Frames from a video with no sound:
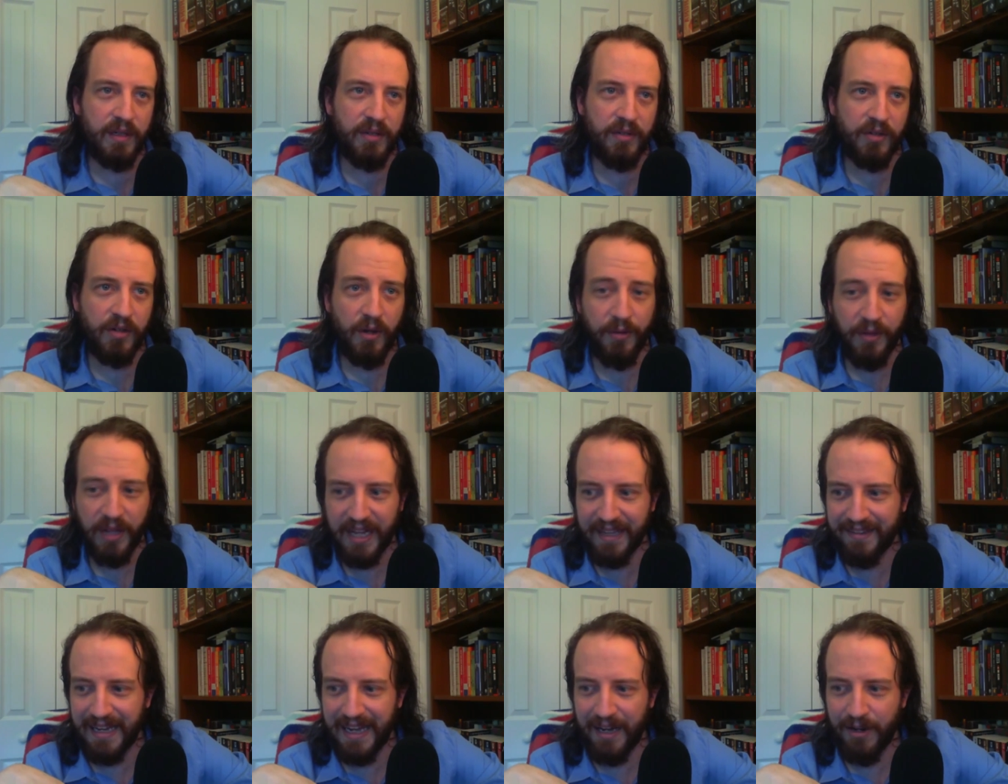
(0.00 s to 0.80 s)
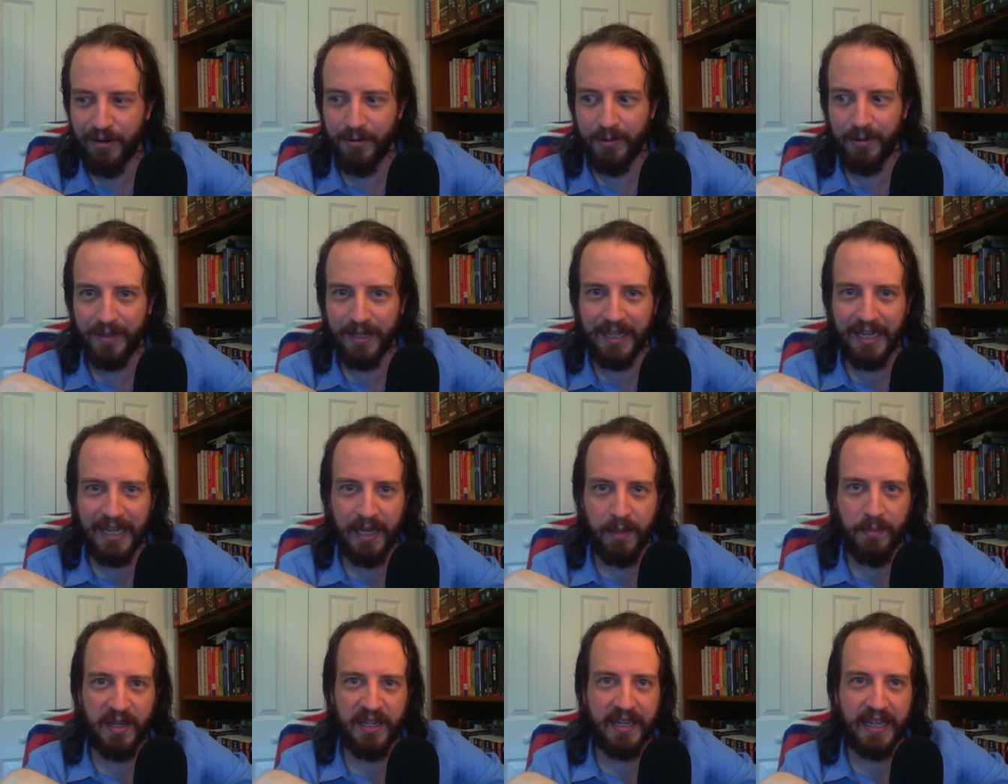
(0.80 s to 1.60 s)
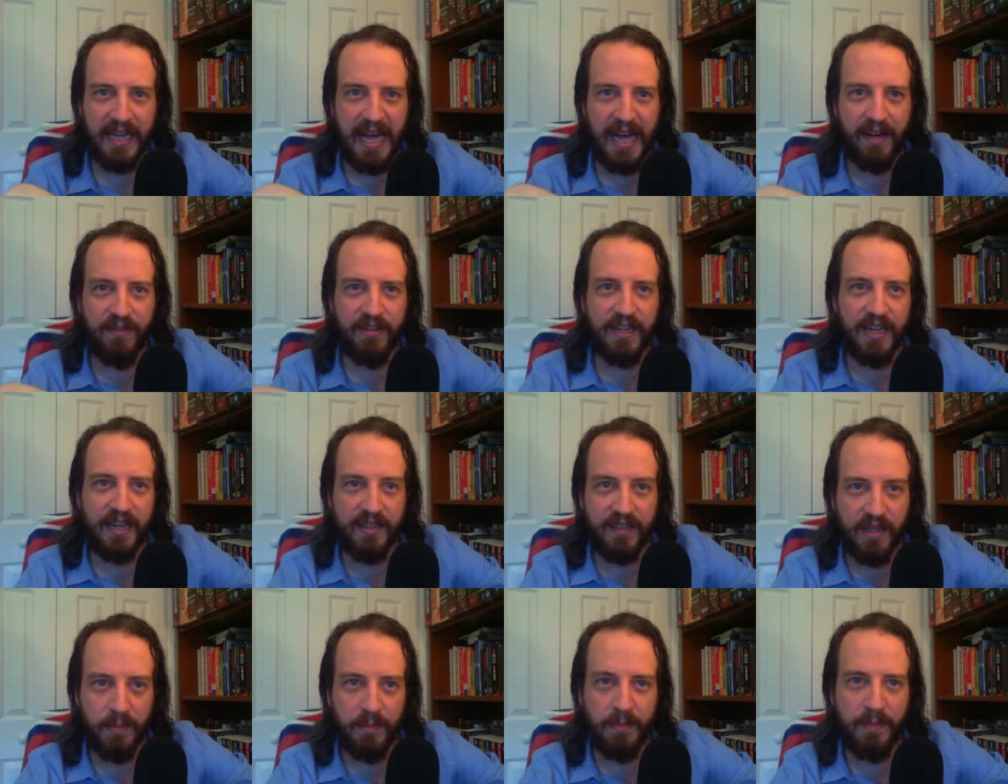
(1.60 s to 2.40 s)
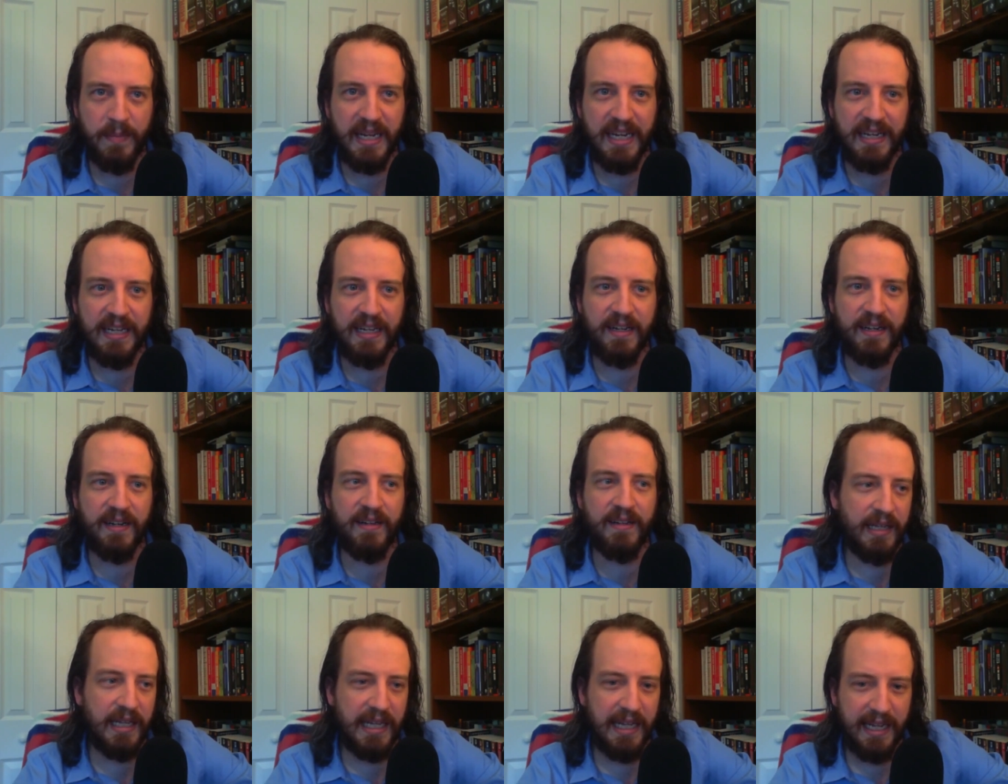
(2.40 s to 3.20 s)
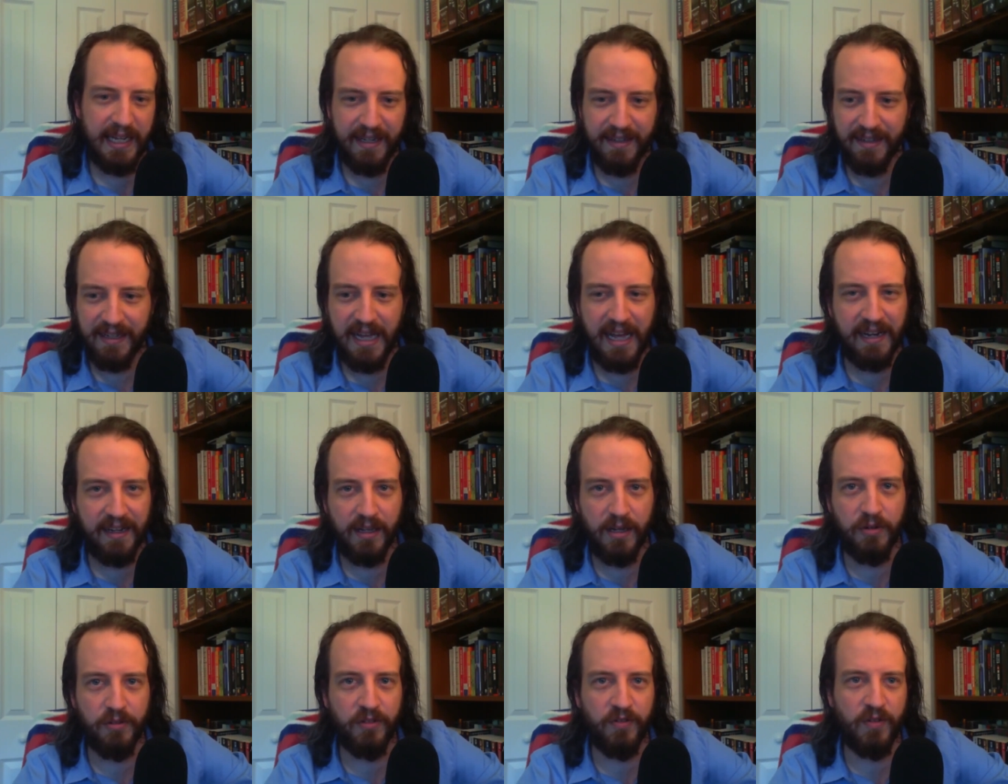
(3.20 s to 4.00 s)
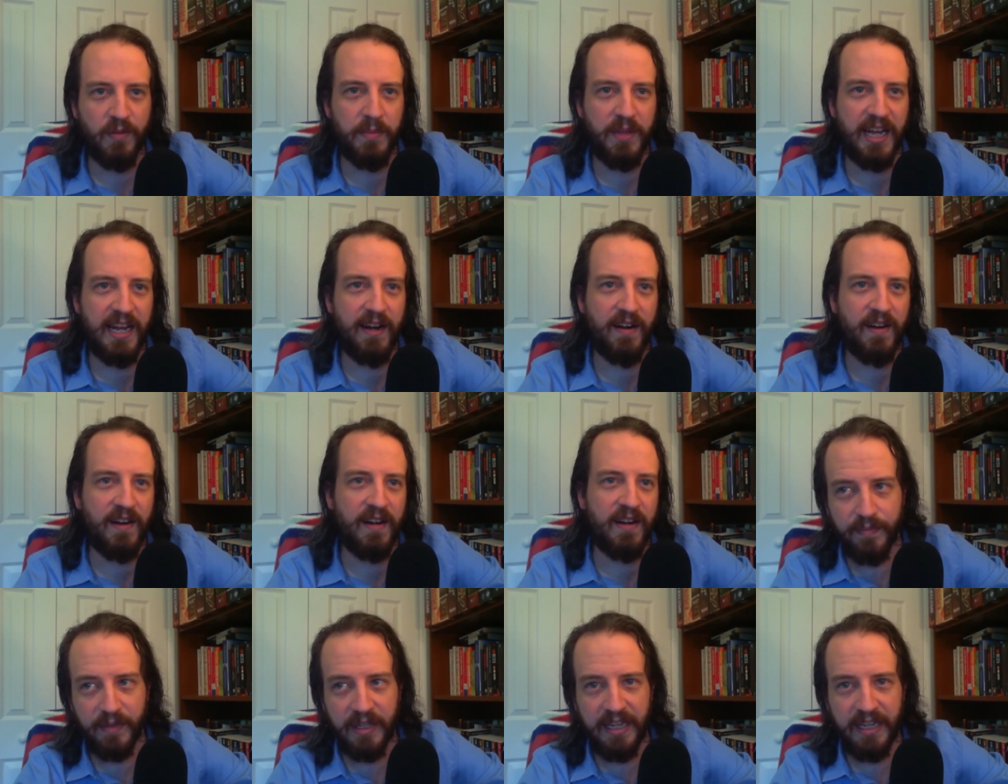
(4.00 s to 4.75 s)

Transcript: So that's how Kip and Gavin end up meeting, and it kind of goes from there.